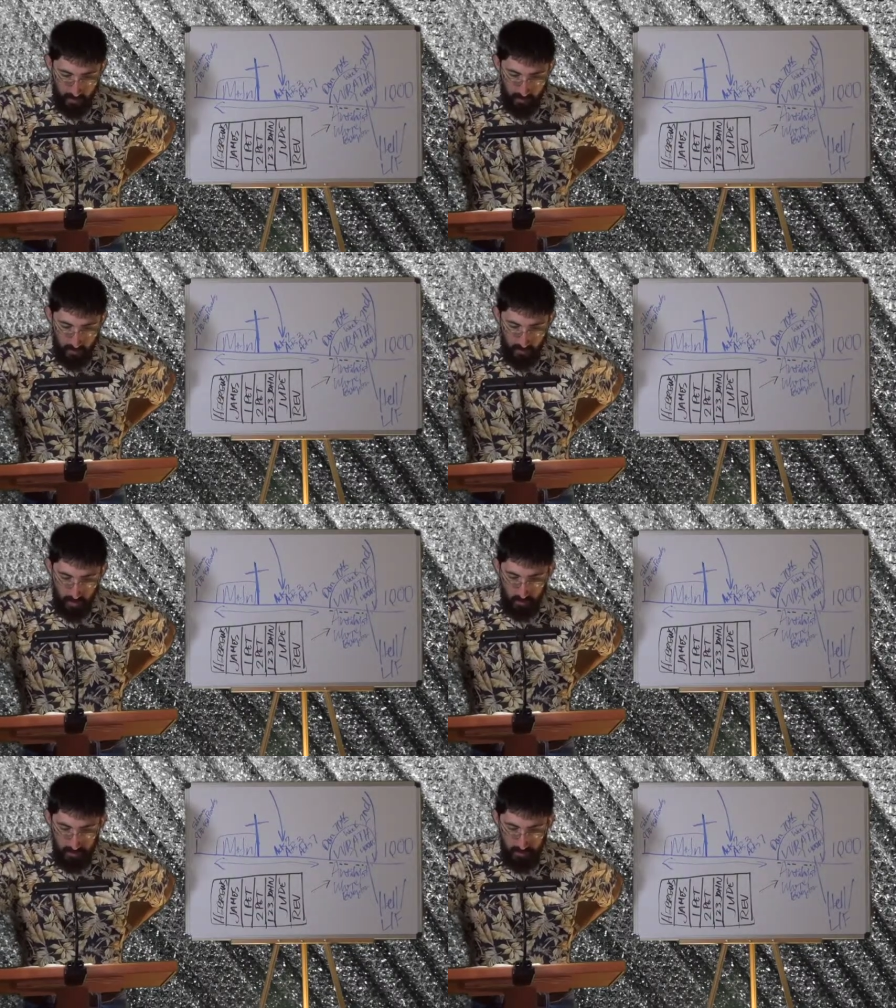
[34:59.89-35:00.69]
The
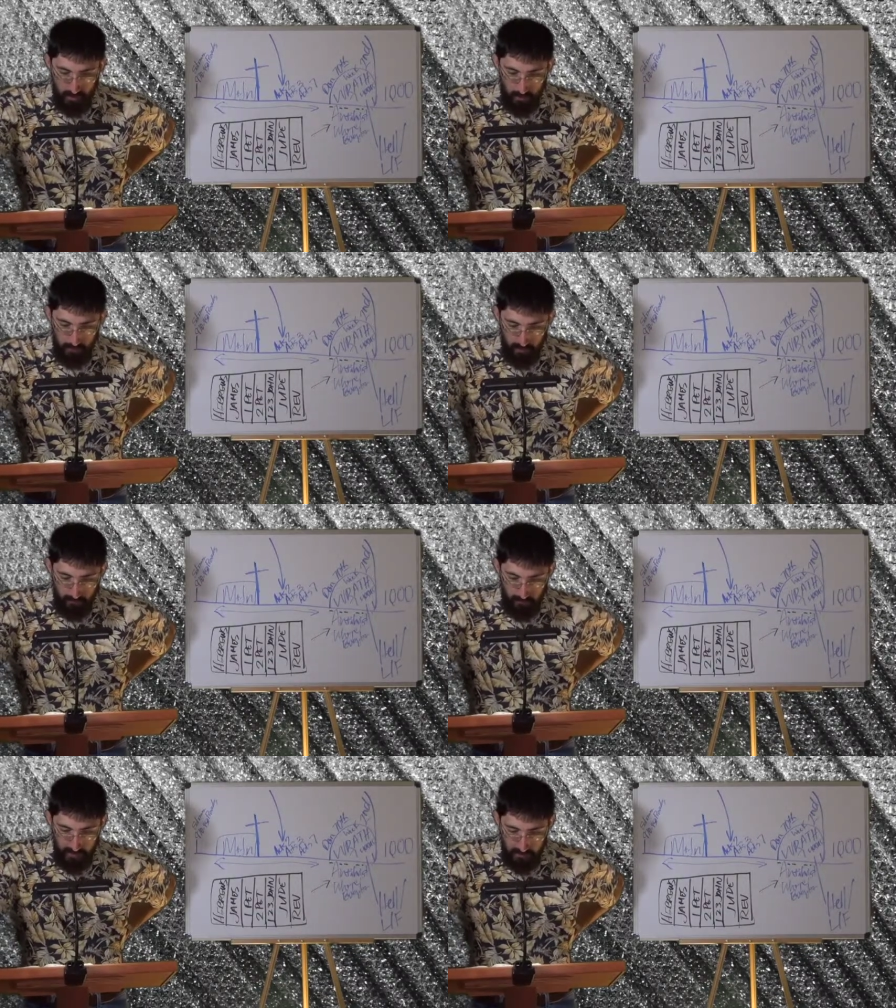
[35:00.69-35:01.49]
conies are but a
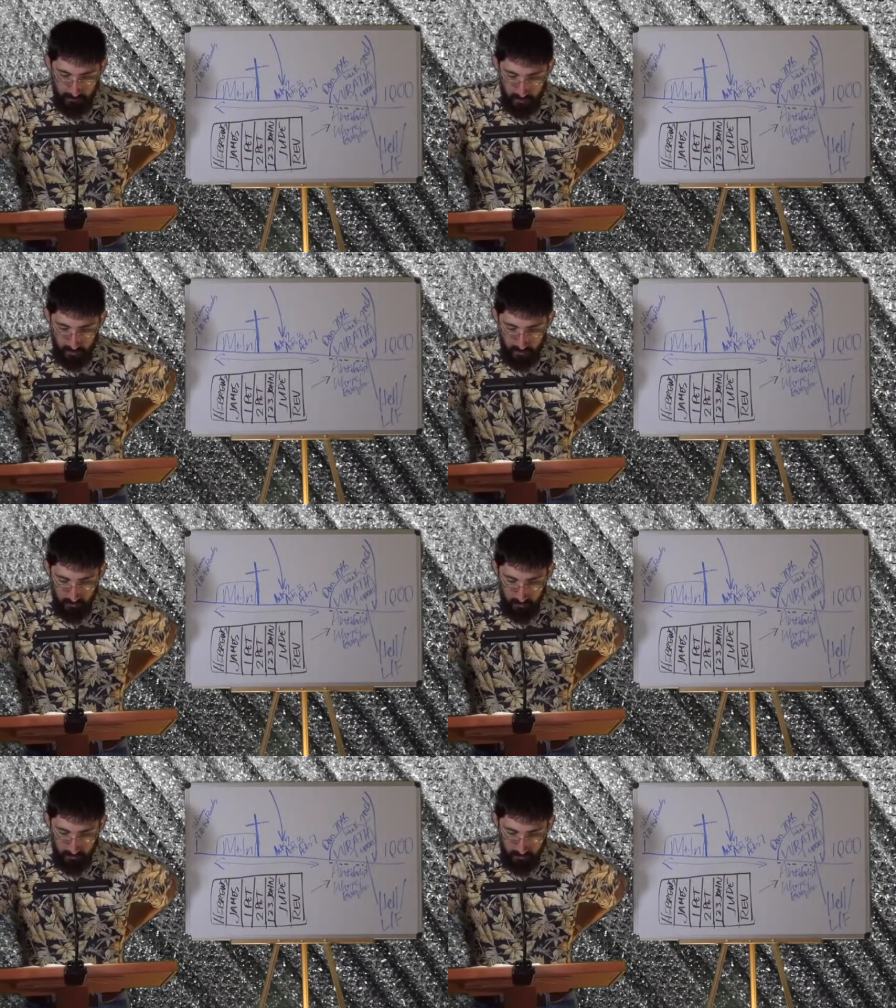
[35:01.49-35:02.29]
feeble
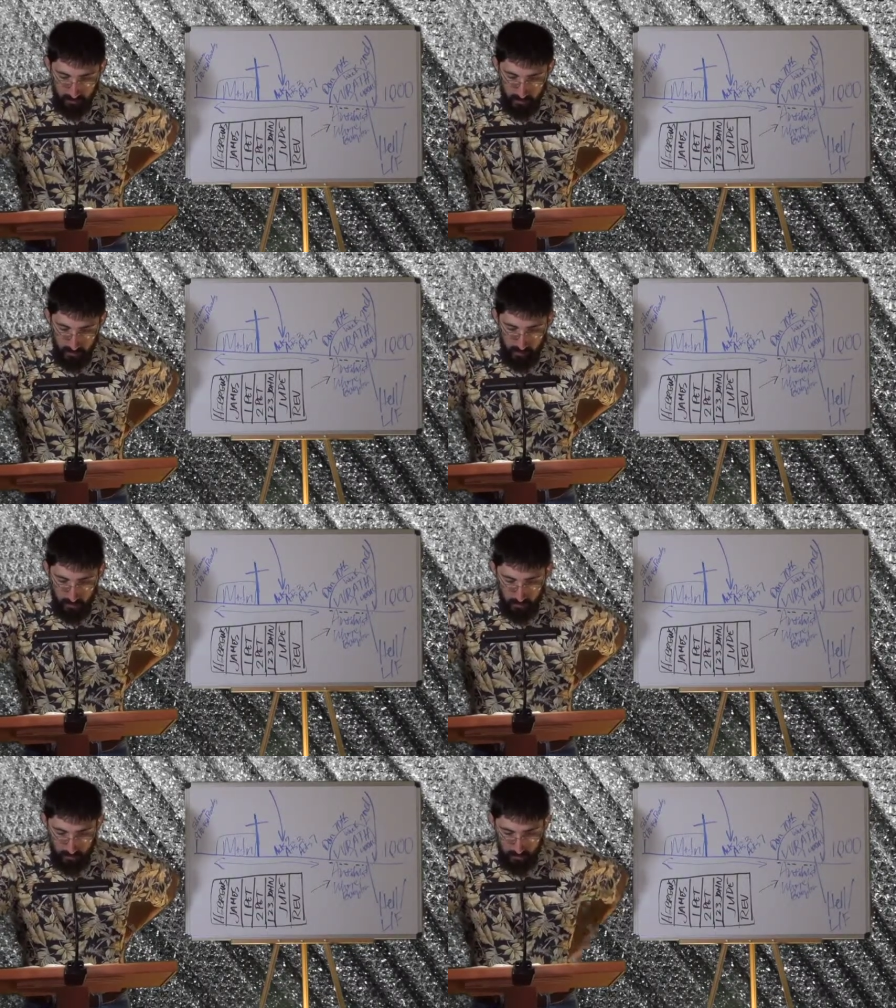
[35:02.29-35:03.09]

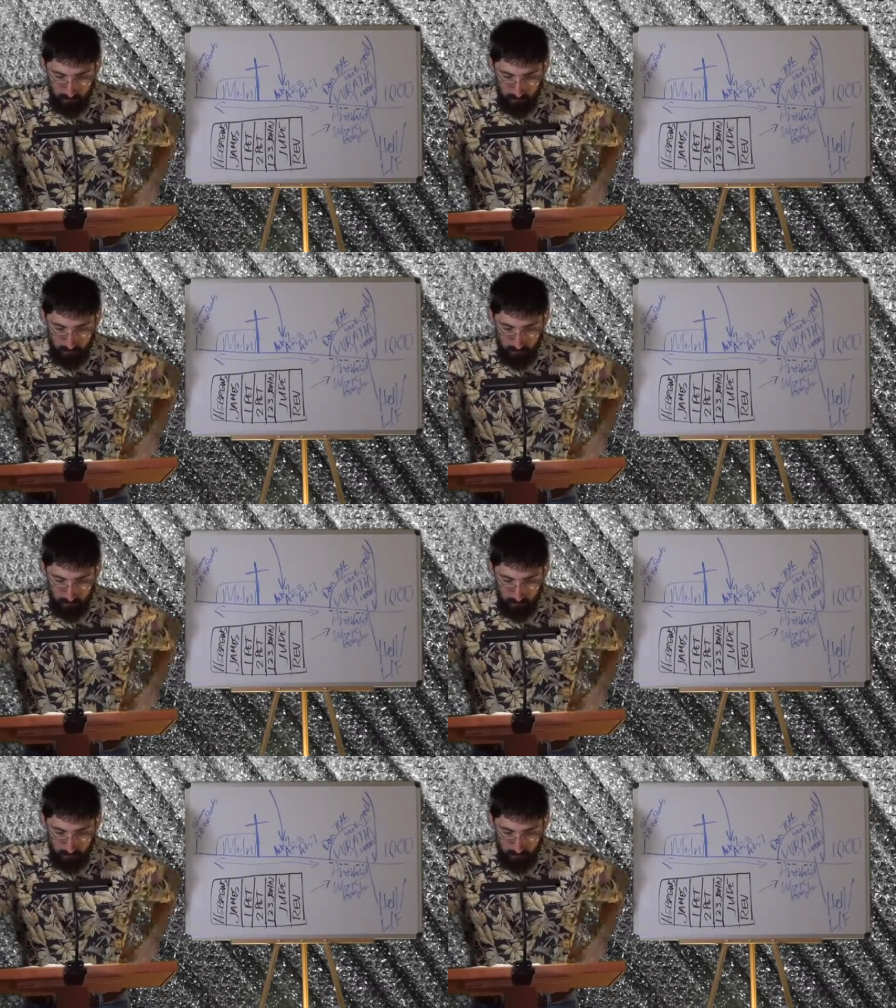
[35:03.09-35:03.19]
folk,